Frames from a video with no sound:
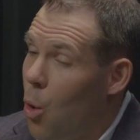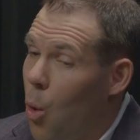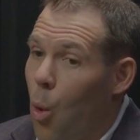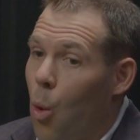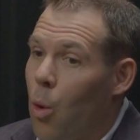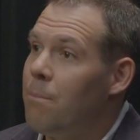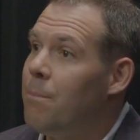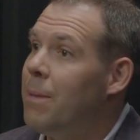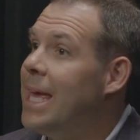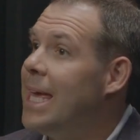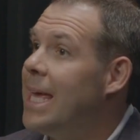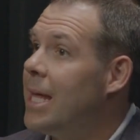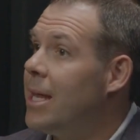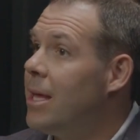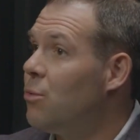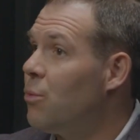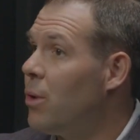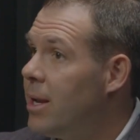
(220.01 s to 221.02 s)
or me
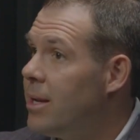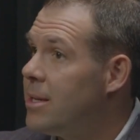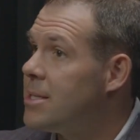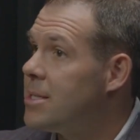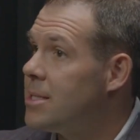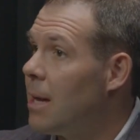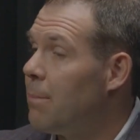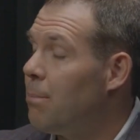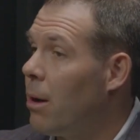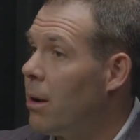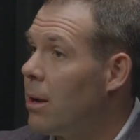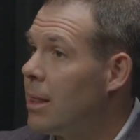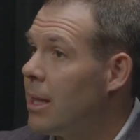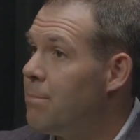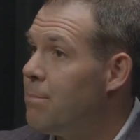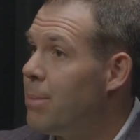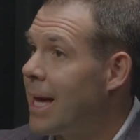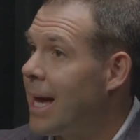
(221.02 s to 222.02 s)
getting ready to step on
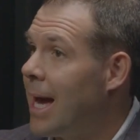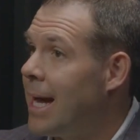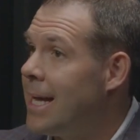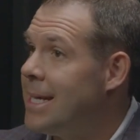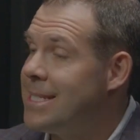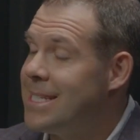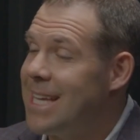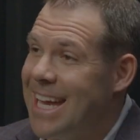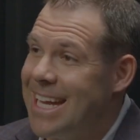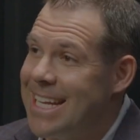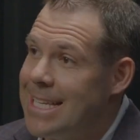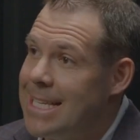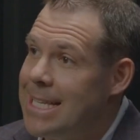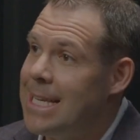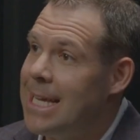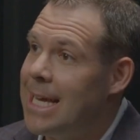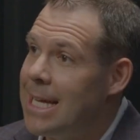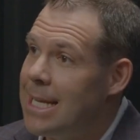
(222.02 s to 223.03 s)
Olympic ice.
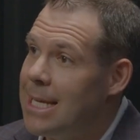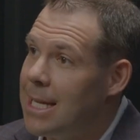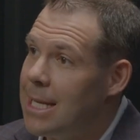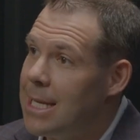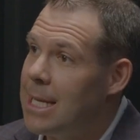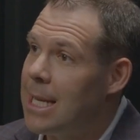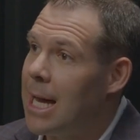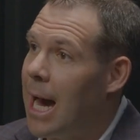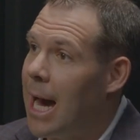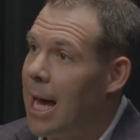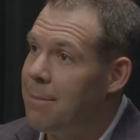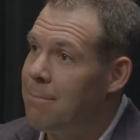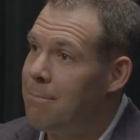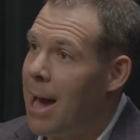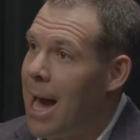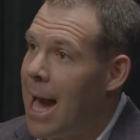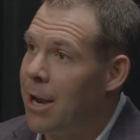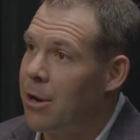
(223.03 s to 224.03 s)
It did not
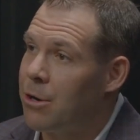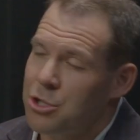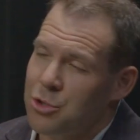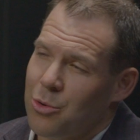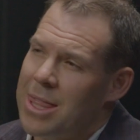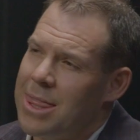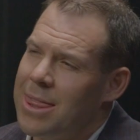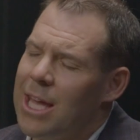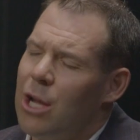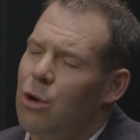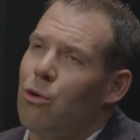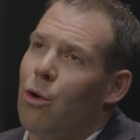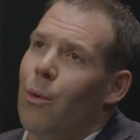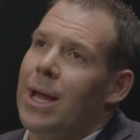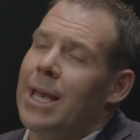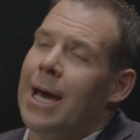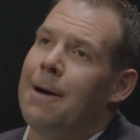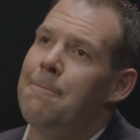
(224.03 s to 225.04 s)
matter. So I think
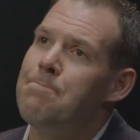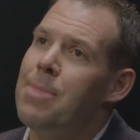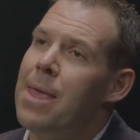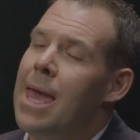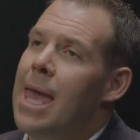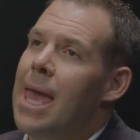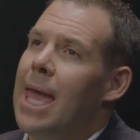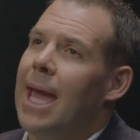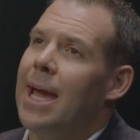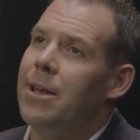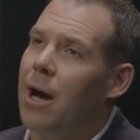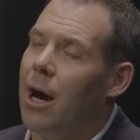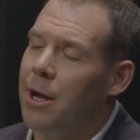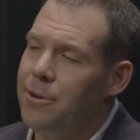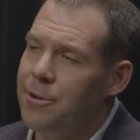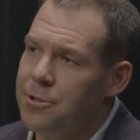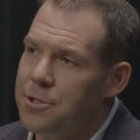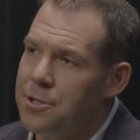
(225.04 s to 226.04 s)
growing up and
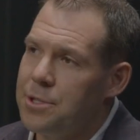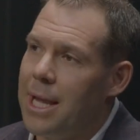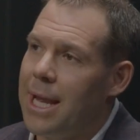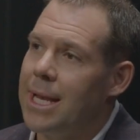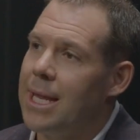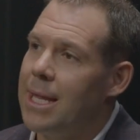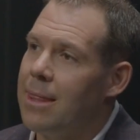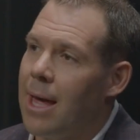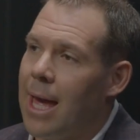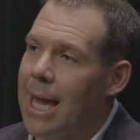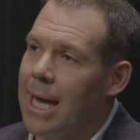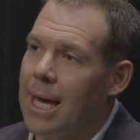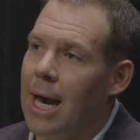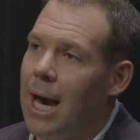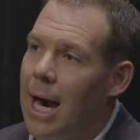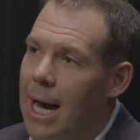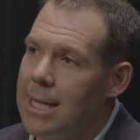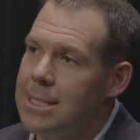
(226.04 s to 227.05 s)
understanding that
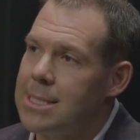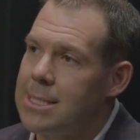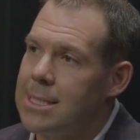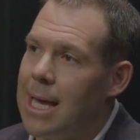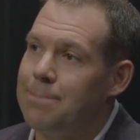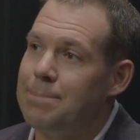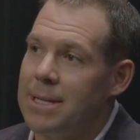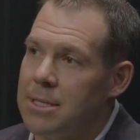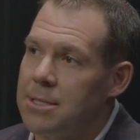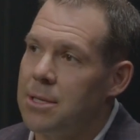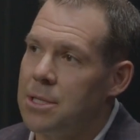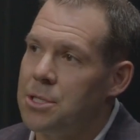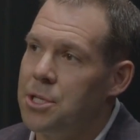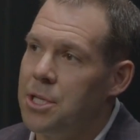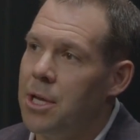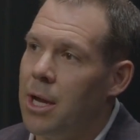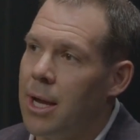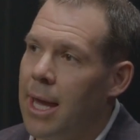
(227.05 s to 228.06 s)
concept at
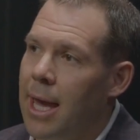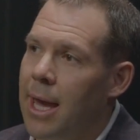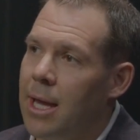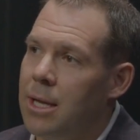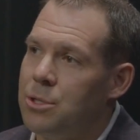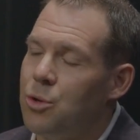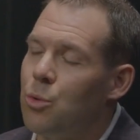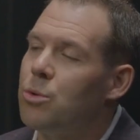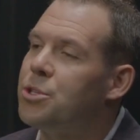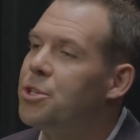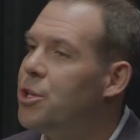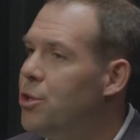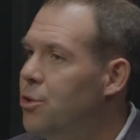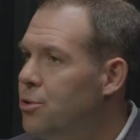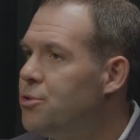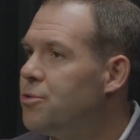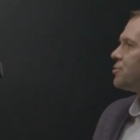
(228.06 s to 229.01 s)
such a young age was huge